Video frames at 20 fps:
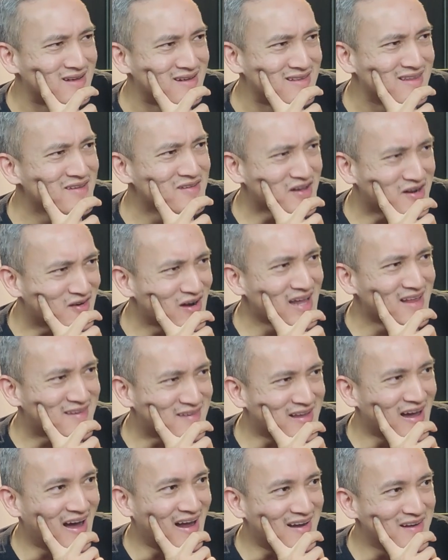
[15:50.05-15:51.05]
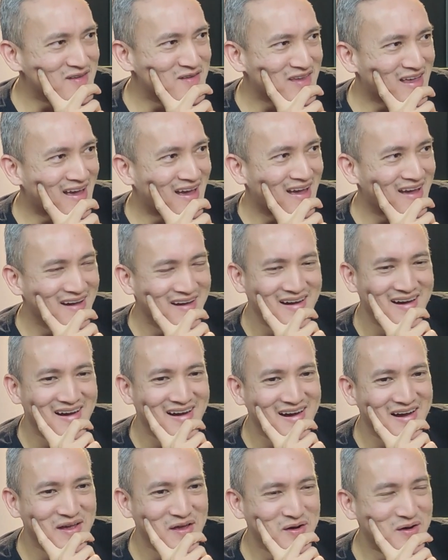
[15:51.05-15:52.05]
this is a great start. Is there,
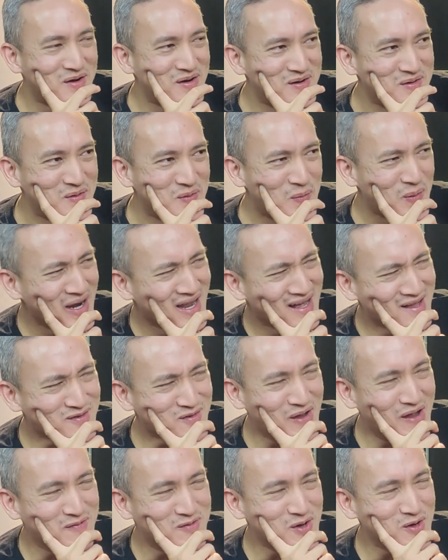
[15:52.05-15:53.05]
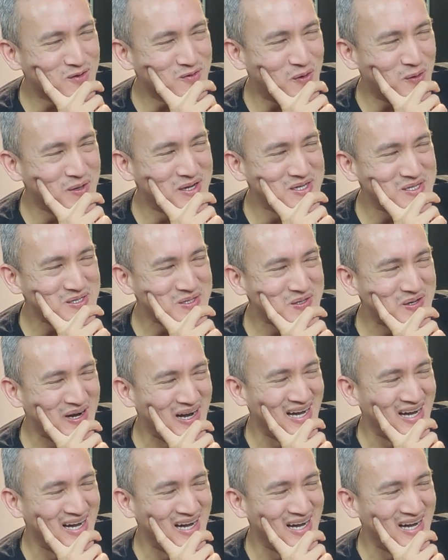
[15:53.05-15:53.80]
what else do I have to look forward to?